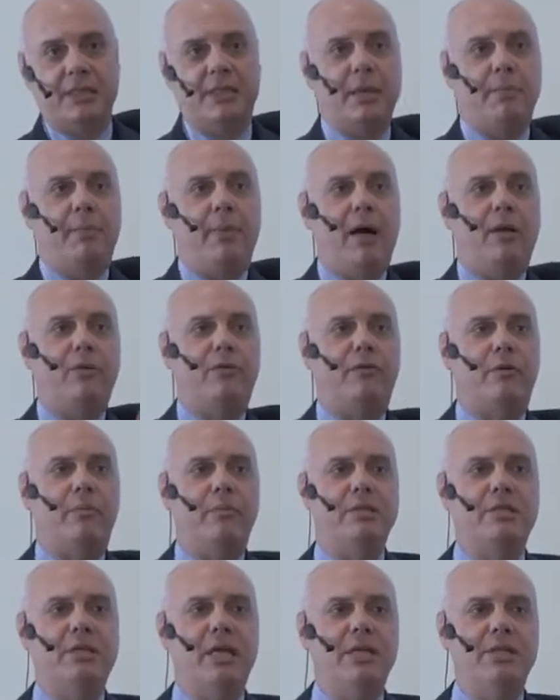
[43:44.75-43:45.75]
Step out
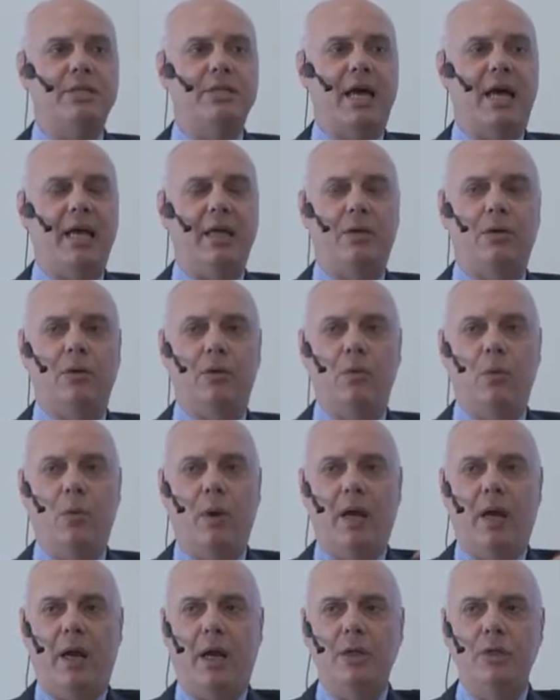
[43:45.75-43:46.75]
from a sales cycle
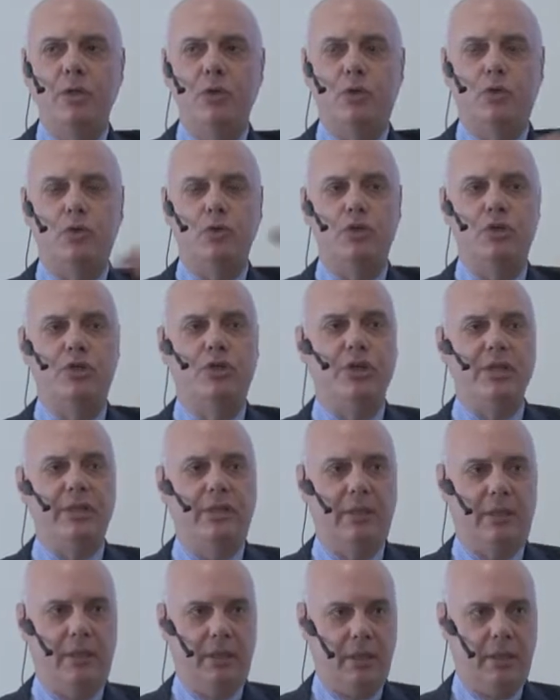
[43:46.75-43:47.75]
where you
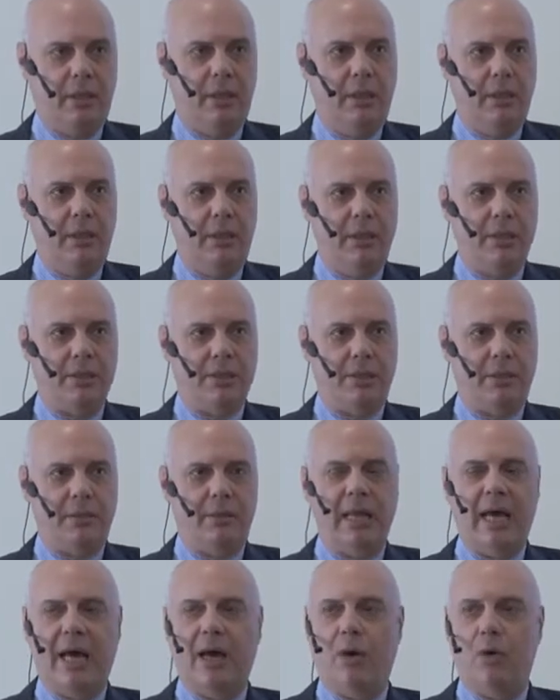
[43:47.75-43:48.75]
consider is
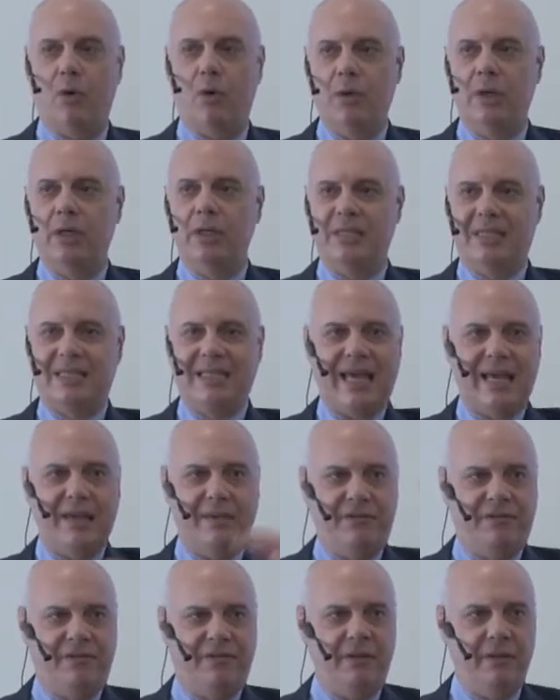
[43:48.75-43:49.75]
now
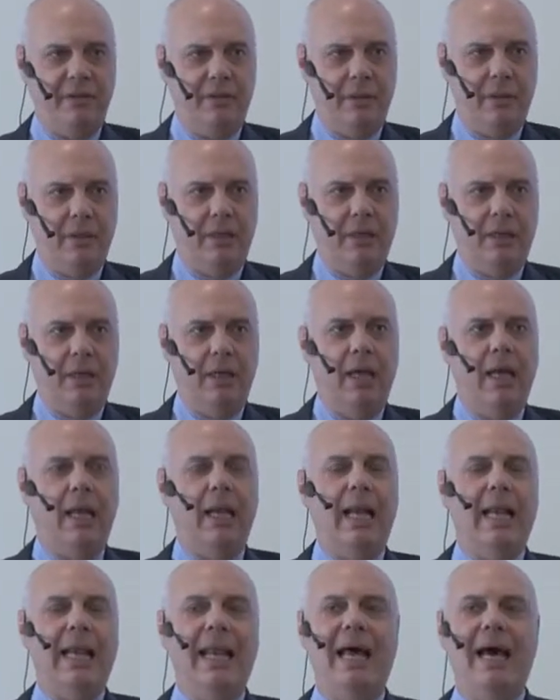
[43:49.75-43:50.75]
safe
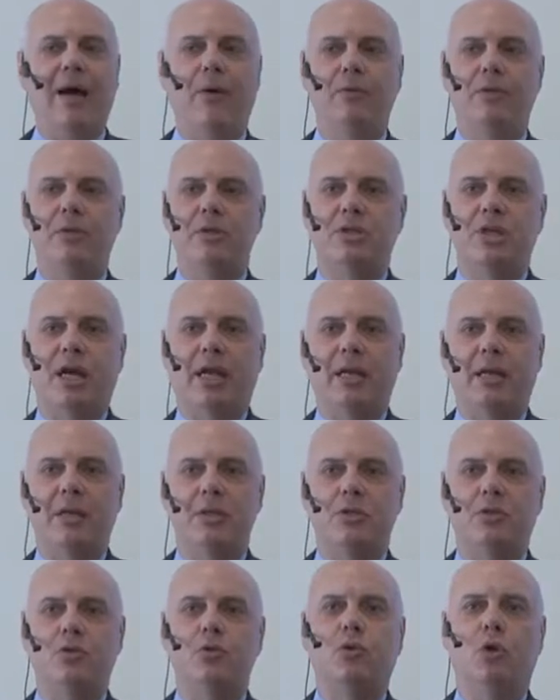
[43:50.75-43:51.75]
and allow the
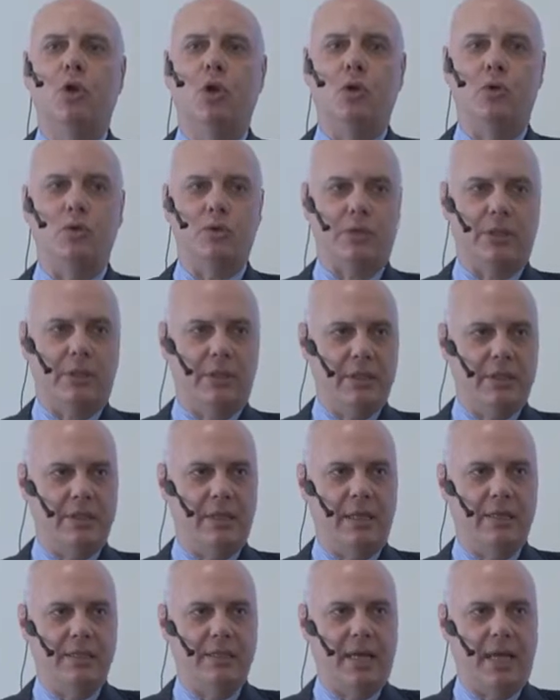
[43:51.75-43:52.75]
channels to close the
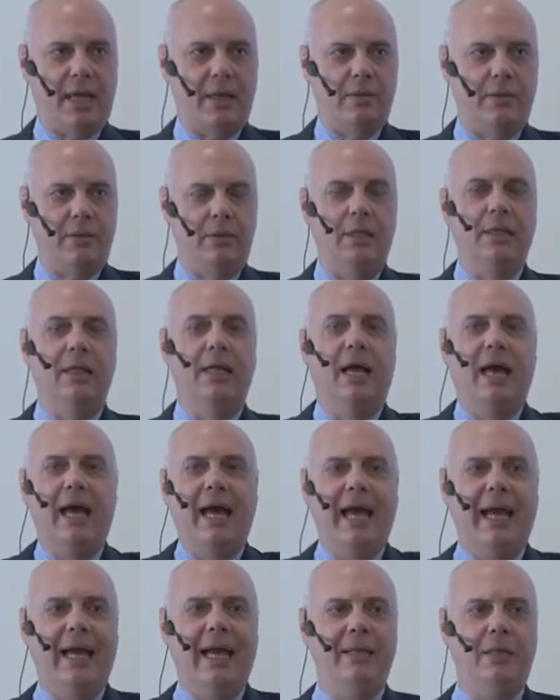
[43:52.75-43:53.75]
sales cycle
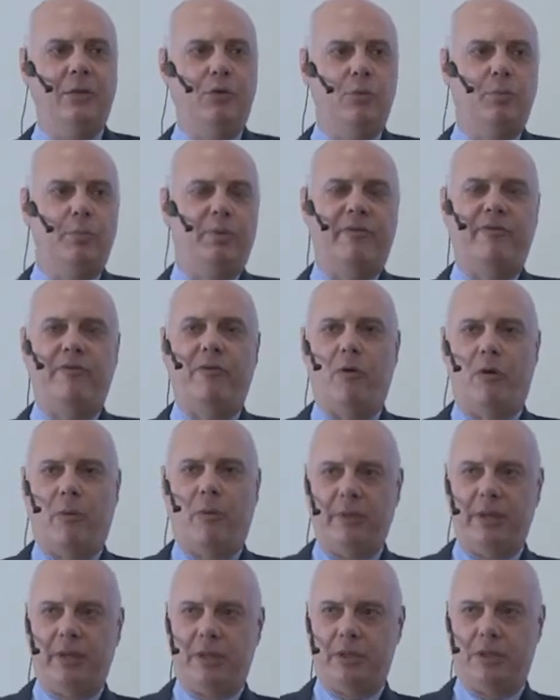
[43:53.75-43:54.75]
and to
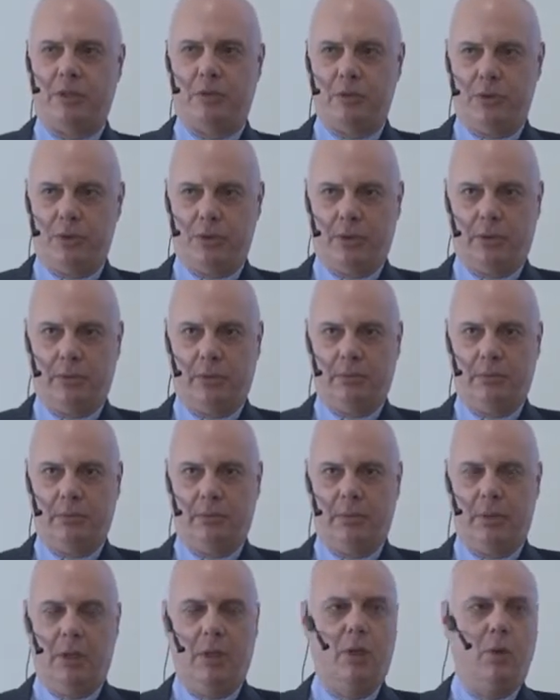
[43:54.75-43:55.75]
perform the execution.
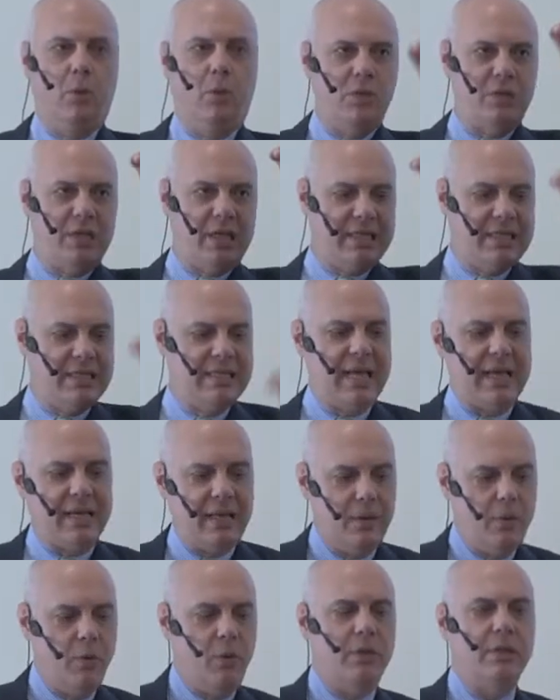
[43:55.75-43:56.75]
Was
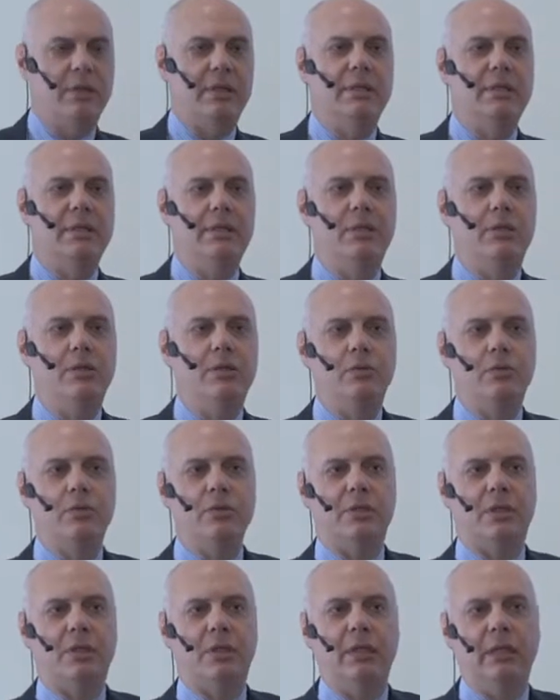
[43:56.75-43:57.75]
exactly what I did
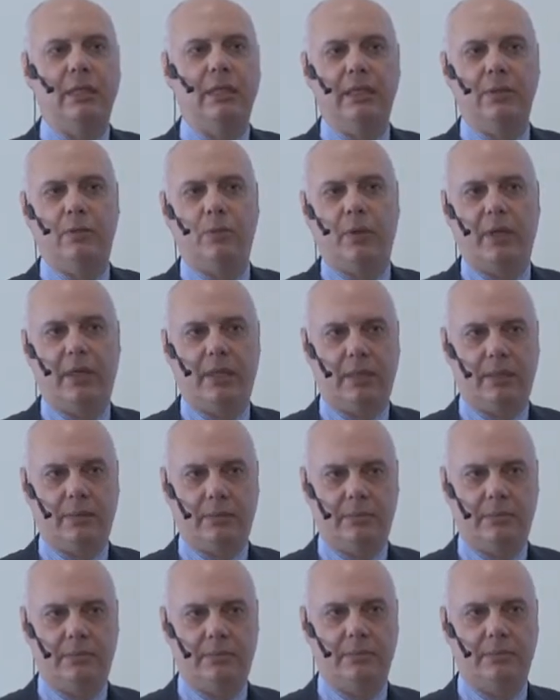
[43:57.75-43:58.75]
use in Lithuania.